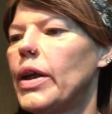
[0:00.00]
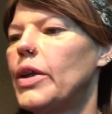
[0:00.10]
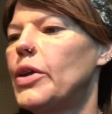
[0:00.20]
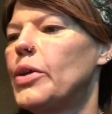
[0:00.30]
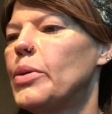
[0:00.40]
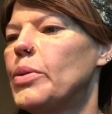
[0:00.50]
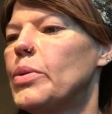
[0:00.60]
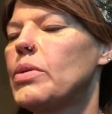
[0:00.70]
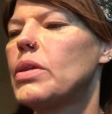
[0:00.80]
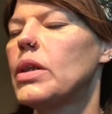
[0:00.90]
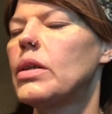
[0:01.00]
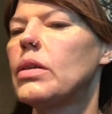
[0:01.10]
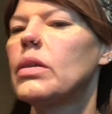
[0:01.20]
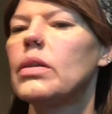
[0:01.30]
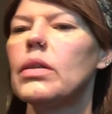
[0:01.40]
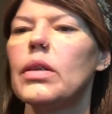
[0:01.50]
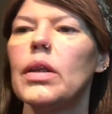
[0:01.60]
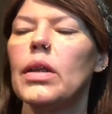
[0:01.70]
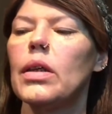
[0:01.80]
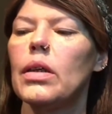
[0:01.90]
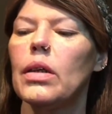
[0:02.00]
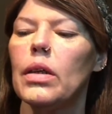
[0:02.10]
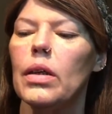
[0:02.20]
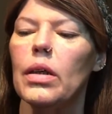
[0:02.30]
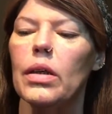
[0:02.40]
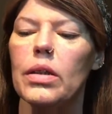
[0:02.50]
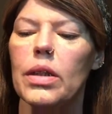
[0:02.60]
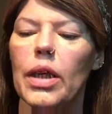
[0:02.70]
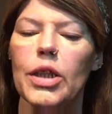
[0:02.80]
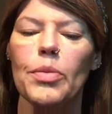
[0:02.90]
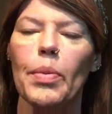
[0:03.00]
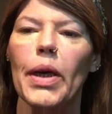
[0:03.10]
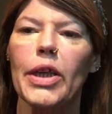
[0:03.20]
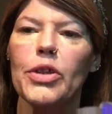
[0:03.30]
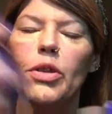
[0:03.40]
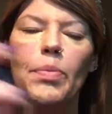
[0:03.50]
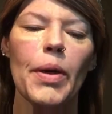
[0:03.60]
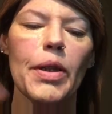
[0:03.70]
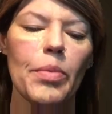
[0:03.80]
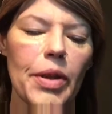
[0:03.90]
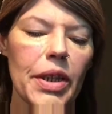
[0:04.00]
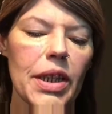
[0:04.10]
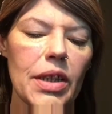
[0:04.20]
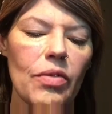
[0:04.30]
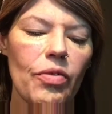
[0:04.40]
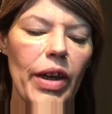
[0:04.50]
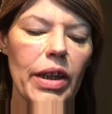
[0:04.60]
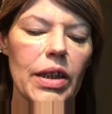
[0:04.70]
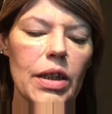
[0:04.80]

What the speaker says: and used and such. But I do spray them with a disinfectant